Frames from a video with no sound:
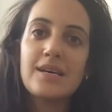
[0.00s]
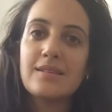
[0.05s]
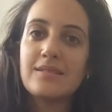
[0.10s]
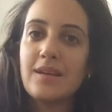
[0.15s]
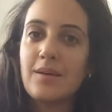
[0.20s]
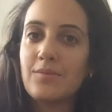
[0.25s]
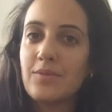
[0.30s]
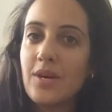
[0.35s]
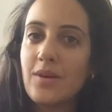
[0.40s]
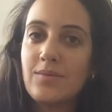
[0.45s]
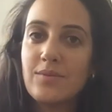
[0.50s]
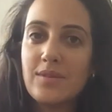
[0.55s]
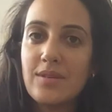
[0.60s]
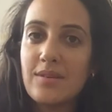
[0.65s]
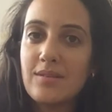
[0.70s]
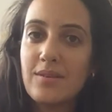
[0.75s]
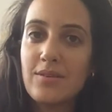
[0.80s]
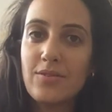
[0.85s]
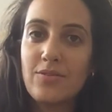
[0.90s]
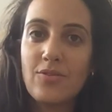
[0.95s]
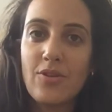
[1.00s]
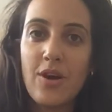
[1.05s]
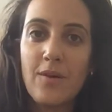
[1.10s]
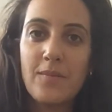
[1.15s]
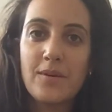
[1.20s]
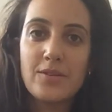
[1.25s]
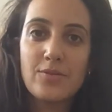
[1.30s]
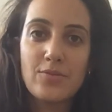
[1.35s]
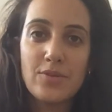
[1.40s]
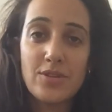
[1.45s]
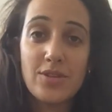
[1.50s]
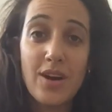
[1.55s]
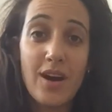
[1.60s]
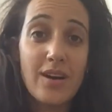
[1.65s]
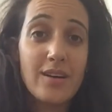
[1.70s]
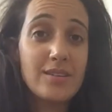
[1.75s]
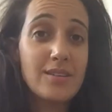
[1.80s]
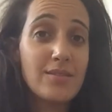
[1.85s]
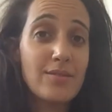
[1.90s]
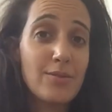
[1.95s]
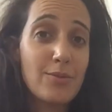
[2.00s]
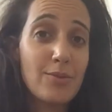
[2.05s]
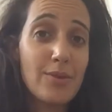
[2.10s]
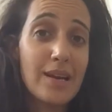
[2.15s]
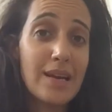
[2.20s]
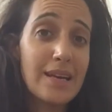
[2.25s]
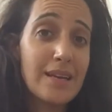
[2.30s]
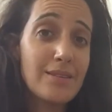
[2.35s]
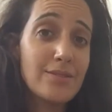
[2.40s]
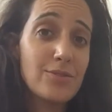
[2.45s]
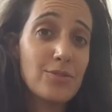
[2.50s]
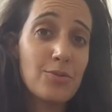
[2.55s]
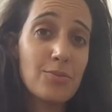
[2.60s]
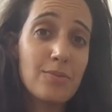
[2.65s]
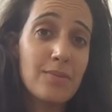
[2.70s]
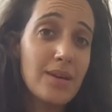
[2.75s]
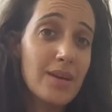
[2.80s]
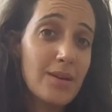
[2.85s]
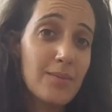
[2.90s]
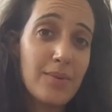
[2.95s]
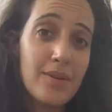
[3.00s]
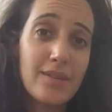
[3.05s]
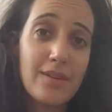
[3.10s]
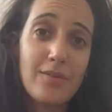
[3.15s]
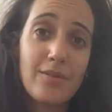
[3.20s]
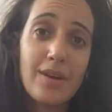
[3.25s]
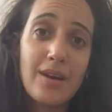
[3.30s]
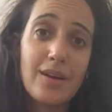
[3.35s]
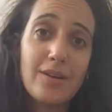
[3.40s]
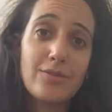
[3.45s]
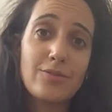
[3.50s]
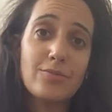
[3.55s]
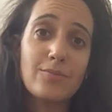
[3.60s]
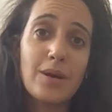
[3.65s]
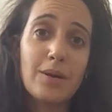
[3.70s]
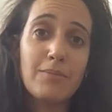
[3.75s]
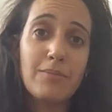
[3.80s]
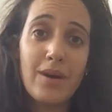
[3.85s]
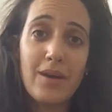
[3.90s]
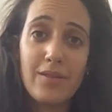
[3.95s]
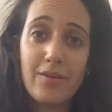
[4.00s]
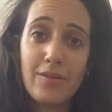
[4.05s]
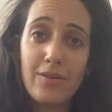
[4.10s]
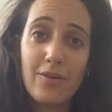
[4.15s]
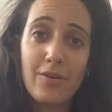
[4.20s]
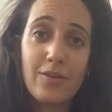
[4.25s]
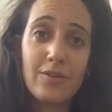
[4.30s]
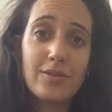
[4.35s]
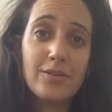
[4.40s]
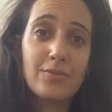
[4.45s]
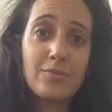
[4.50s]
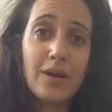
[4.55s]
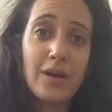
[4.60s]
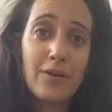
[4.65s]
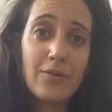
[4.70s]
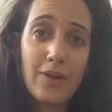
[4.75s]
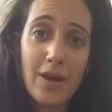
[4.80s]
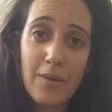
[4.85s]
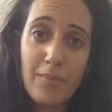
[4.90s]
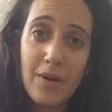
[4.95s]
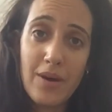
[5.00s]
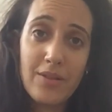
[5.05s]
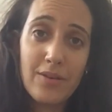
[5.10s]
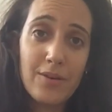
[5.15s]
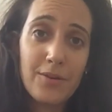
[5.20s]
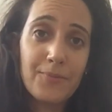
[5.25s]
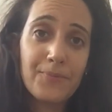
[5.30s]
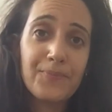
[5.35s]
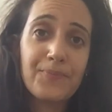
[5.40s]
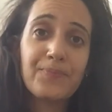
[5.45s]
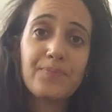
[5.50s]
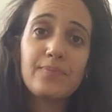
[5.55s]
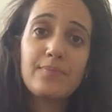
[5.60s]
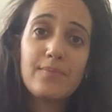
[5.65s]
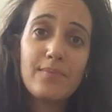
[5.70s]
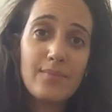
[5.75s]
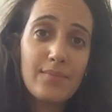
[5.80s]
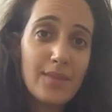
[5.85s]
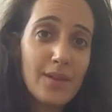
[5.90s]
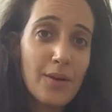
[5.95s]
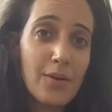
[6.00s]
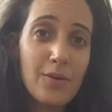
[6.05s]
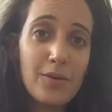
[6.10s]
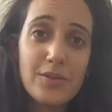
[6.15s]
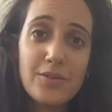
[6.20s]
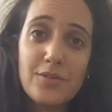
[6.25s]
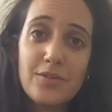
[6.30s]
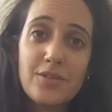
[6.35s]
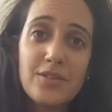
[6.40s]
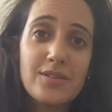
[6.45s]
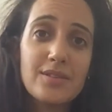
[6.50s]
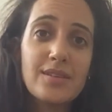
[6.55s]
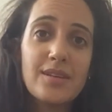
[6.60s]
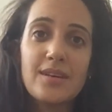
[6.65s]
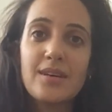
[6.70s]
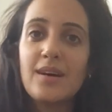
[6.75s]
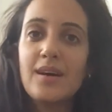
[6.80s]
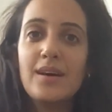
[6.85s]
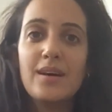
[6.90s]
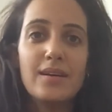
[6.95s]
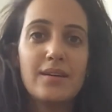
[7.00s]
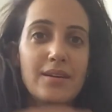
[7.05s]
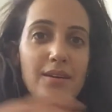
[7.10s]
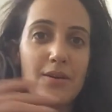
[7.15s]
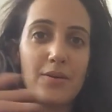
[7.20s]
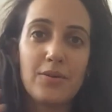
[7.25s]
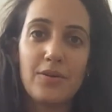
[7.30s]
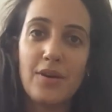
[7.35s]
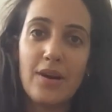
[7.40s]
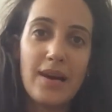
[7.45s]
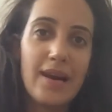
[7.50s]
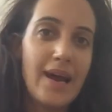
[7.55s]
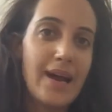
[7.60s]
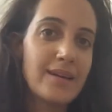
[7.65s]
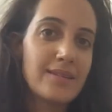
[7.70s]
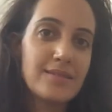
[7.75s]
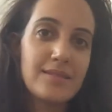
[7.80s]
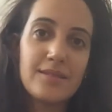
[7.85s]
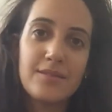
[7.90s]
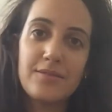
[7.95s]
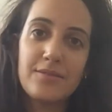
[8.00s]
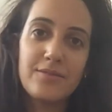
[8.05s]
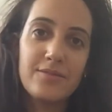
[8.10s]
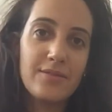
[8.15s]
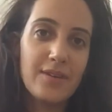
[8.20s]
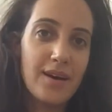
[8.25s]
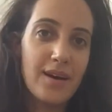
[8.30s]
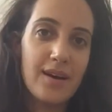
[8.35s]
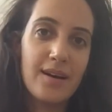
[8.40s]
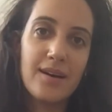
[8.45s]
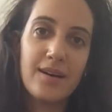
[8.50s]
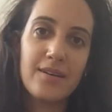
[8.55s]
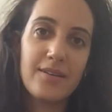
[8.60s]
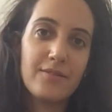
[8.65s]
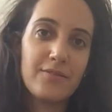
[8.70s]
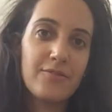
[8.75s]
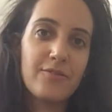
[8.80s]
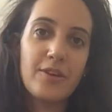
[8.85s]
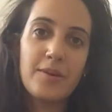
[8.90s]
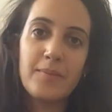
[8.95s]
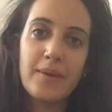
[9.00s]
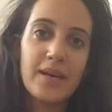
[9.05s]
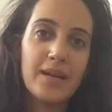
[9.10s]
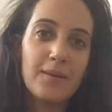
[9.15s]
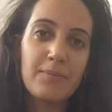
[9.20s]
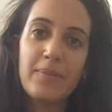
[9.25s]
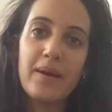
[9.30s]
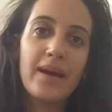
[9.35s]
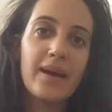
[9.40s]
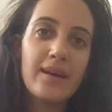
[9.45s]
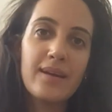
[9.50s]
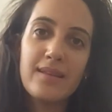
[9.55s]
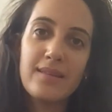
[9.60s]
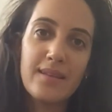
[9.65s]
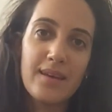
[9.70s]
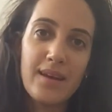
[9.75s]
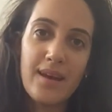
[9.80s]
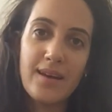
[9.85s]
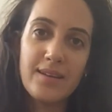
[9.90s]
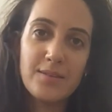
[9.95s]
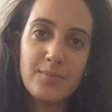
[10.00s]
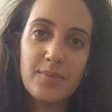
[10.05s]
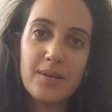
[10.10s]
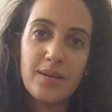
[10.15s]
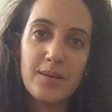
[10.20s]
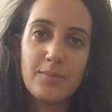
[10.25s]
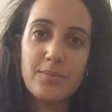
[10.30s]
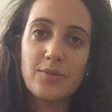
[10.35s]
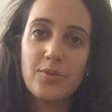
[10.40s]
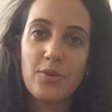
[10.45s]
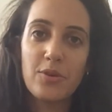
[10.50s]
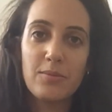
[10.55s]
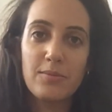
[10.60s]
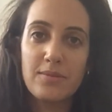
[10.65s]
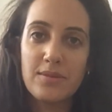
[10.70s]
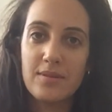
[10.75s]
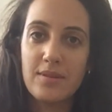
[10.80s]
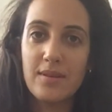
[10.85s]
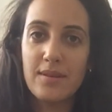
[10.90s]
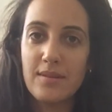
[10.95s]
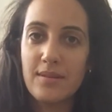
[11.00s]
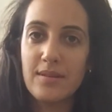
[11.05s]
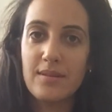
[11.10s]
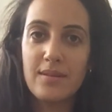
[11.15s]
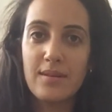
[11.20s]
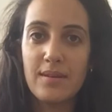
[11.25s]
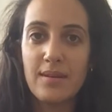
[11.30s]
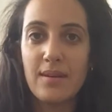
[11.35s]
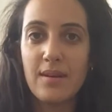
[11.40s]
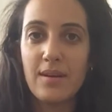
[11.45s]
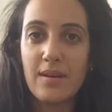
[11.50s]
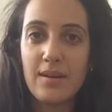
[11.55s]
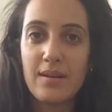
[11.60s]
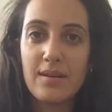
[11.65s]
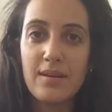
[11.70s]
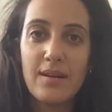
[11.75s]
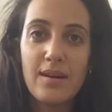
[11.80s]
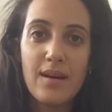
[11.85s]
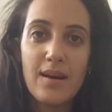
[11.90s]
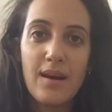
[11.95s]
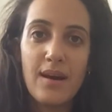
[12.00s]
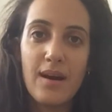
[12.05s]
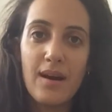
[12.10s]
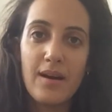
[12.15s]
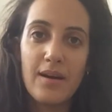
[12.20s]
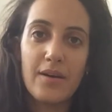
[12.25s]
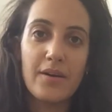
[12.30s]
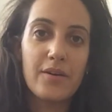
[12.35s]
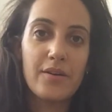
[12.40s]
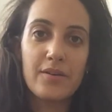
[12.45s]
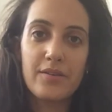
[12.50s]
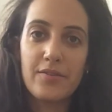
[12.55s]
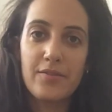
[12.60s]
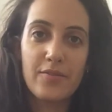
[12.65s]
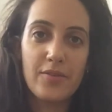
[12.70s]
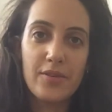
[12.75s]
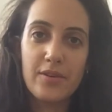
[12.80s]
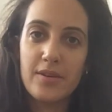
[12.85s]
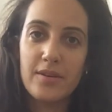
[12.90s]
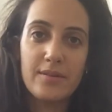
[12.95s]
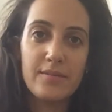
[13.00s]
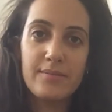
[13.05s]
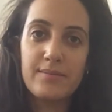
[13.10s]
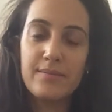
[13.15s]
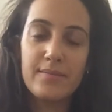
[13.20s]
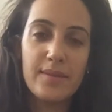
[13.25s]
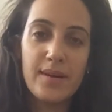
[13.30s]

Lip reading: Sometimes these are traumas which aren't even related to me, but they're related to my mother or to my grandmother, or to just a collective female pain that has been absorbed in our earth for